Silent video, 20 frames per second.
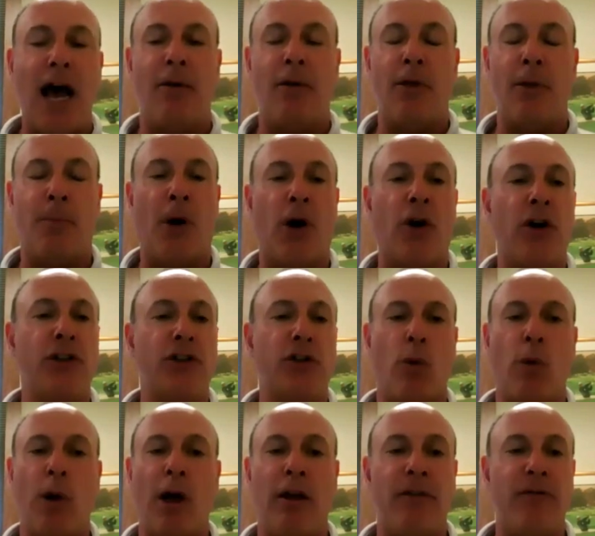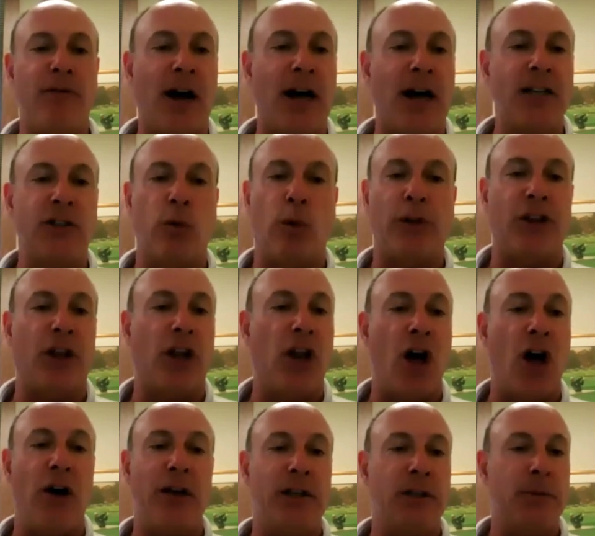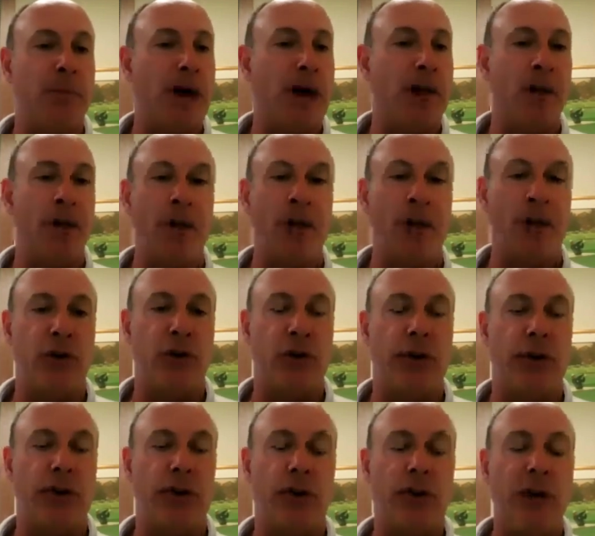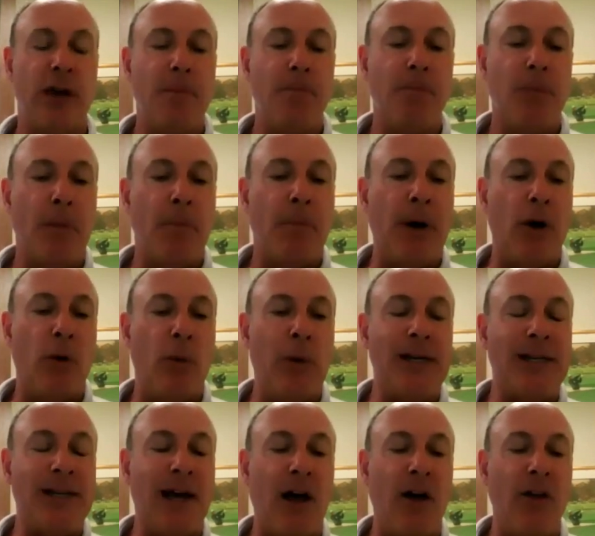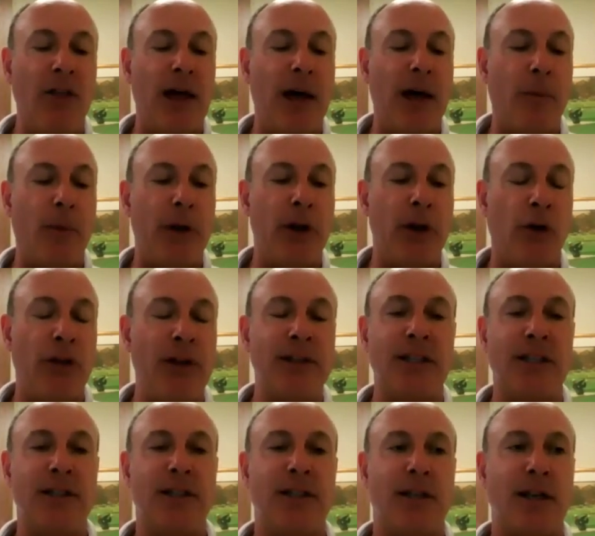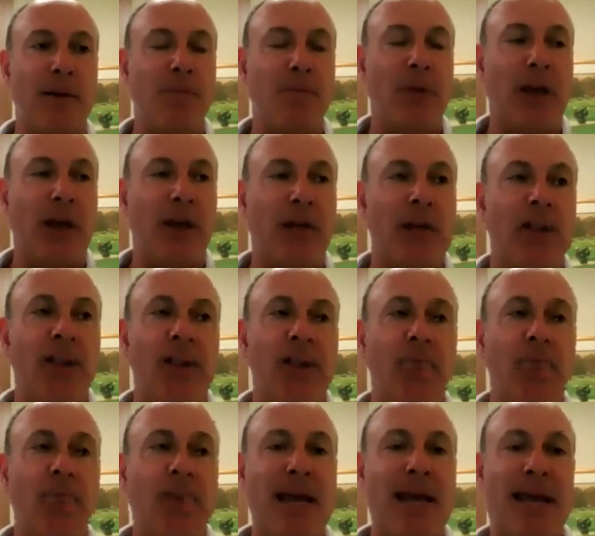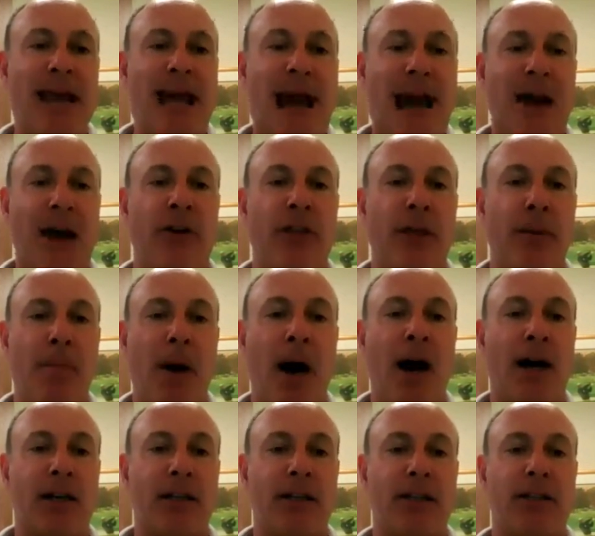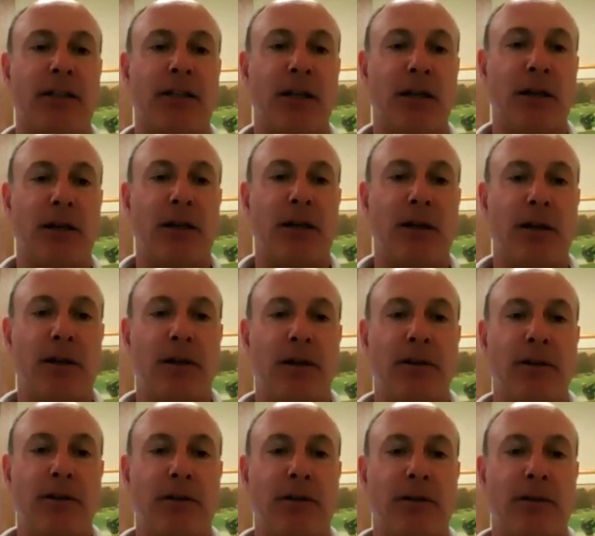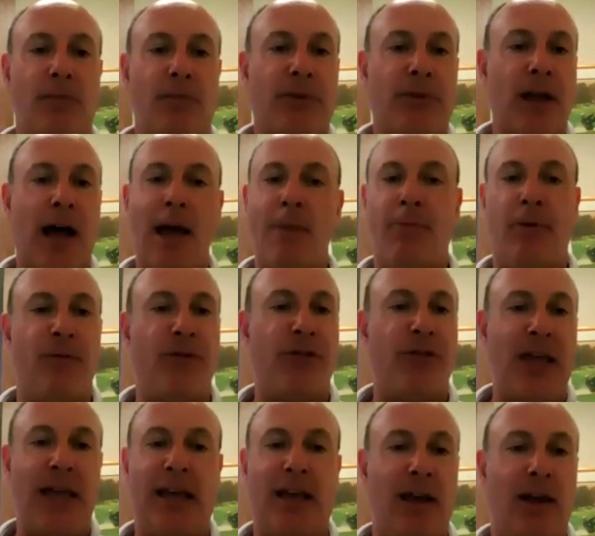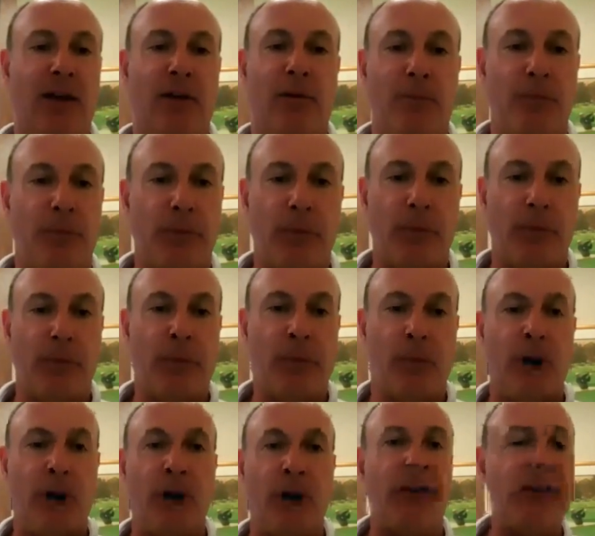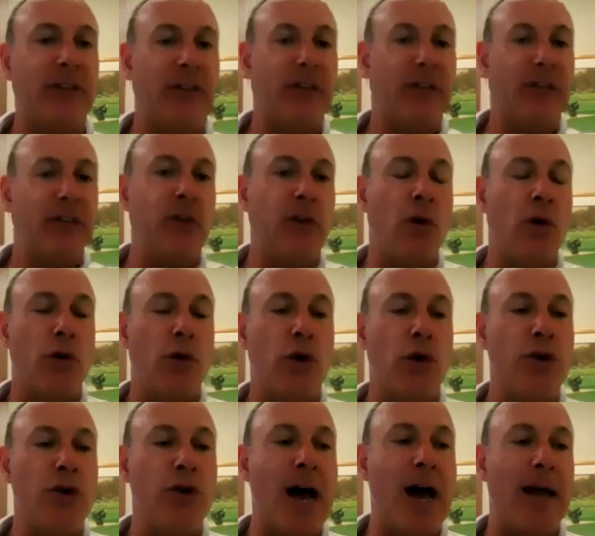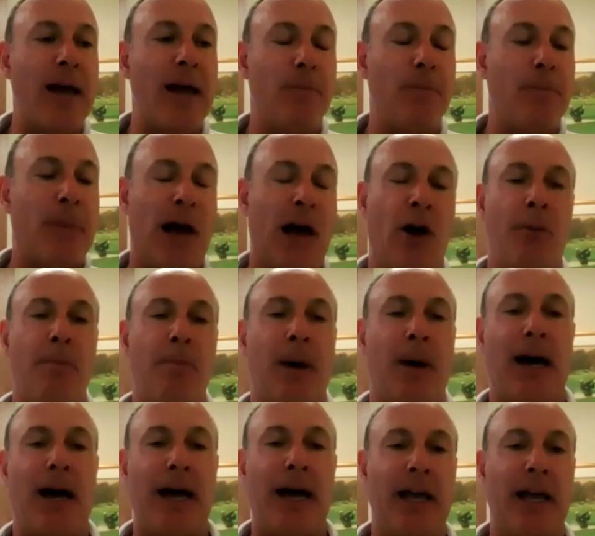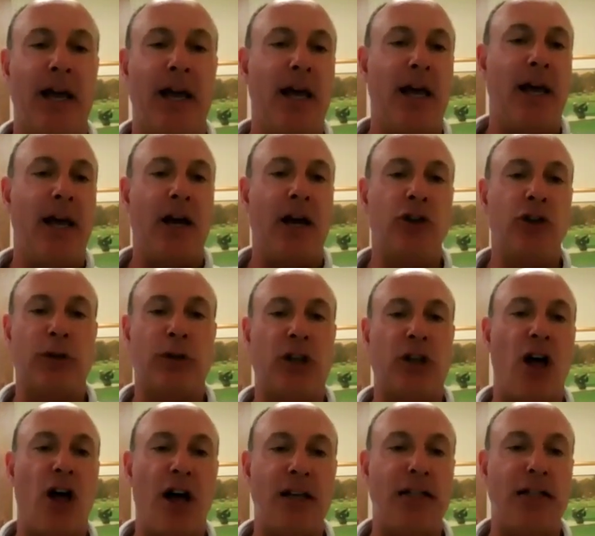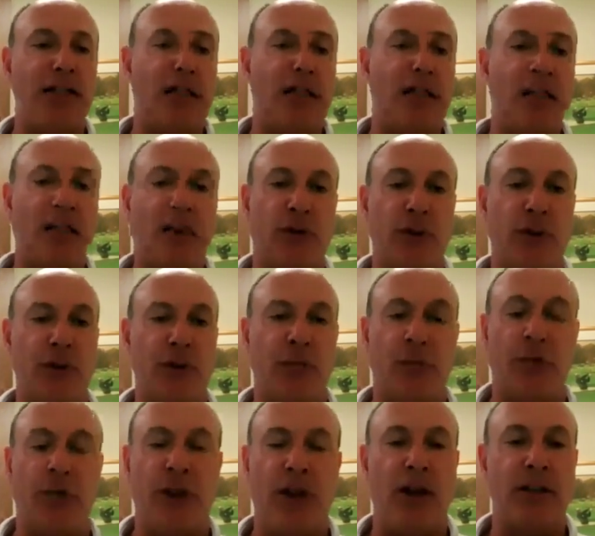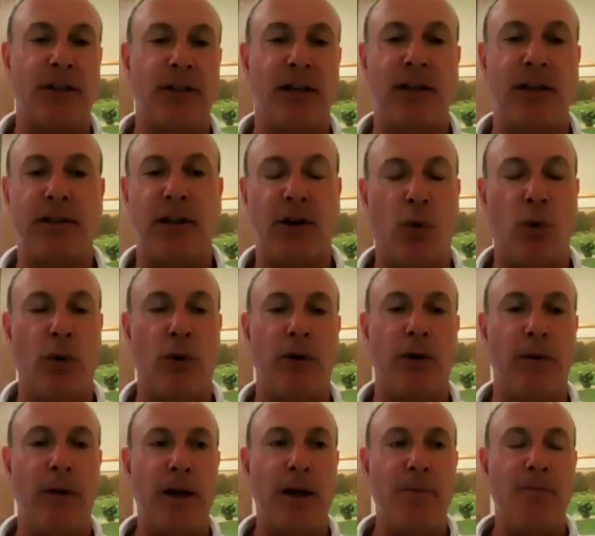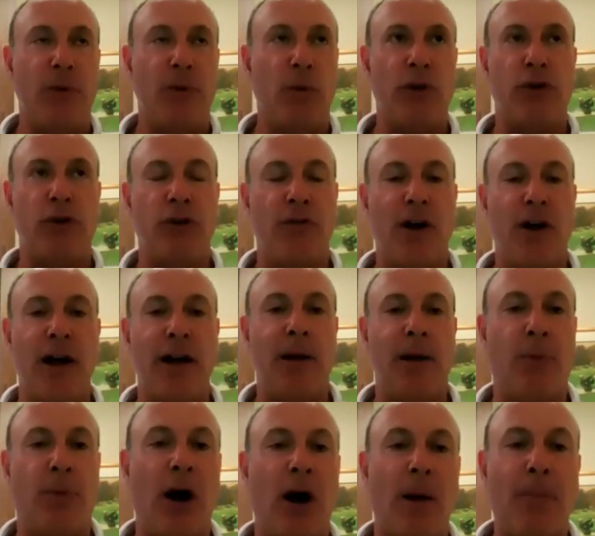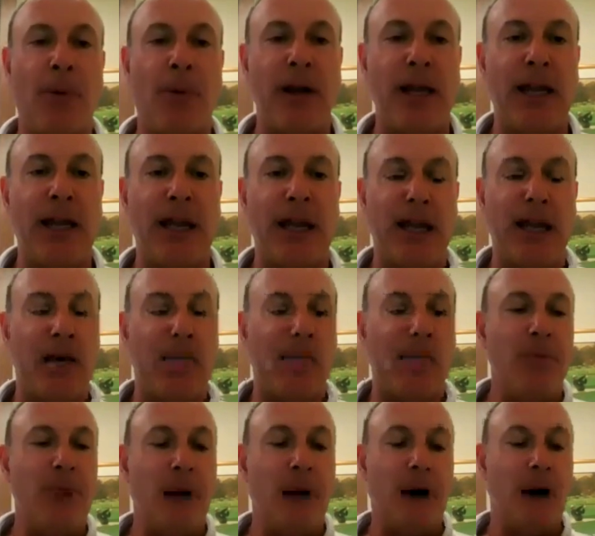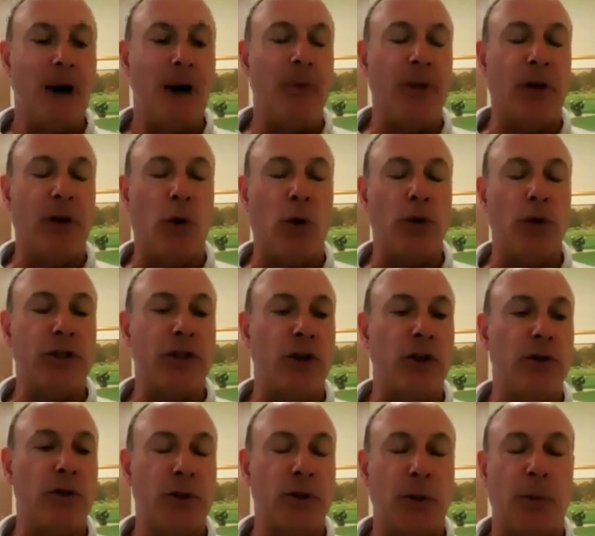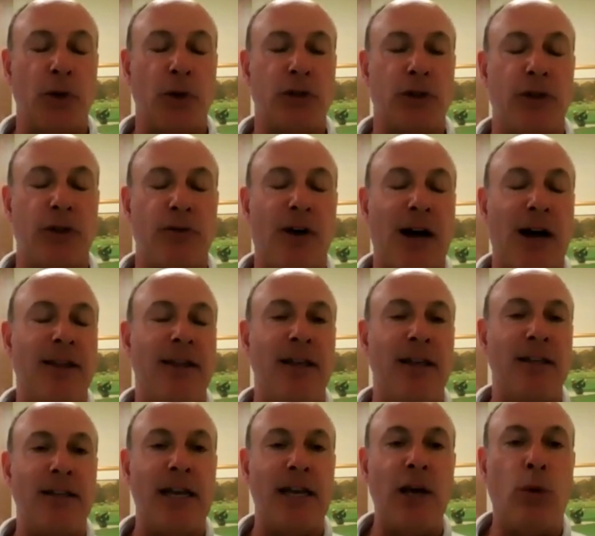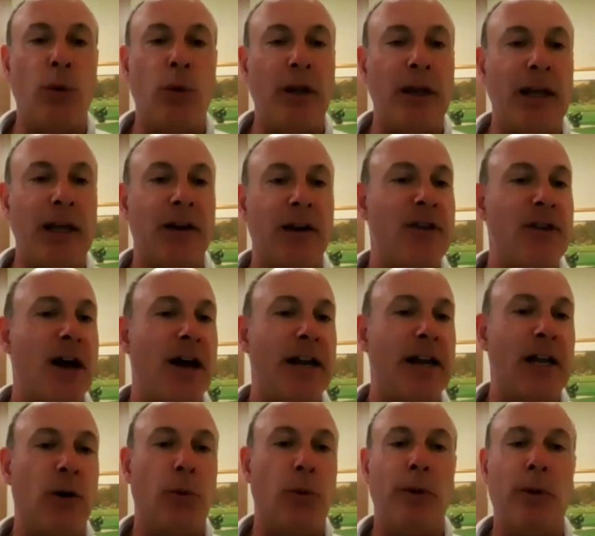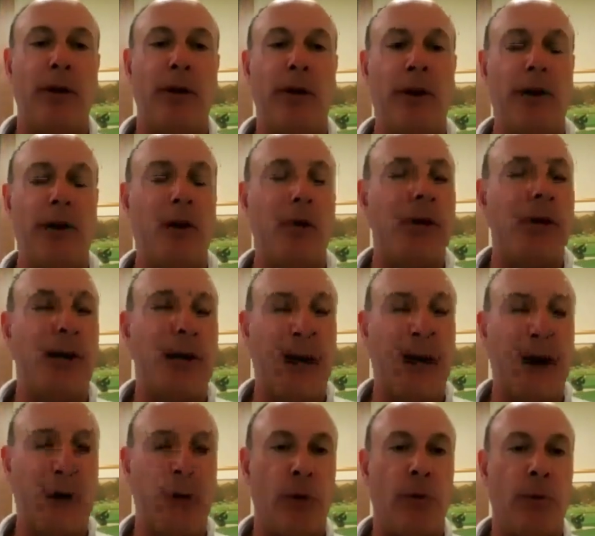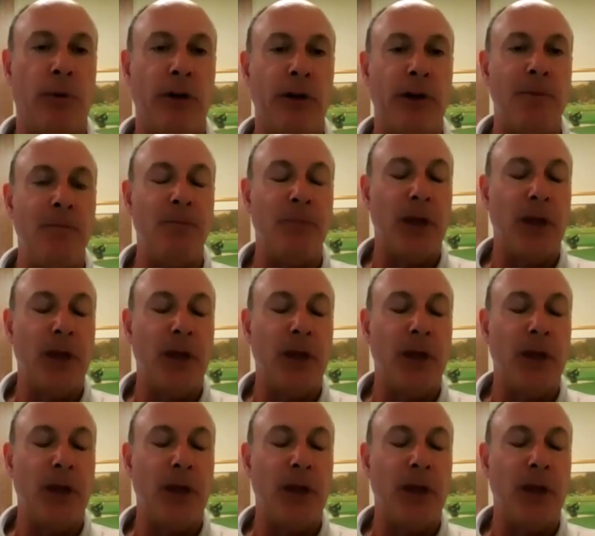The parties are well advised of what the law is by their attorneys, but we tell them, this can be an out of the box type of thinking process. So you're not bound by, here's what the law says. For example, the law says the court, when you're dividing property, the court's supposed to divide things equally, and if not equally equitably.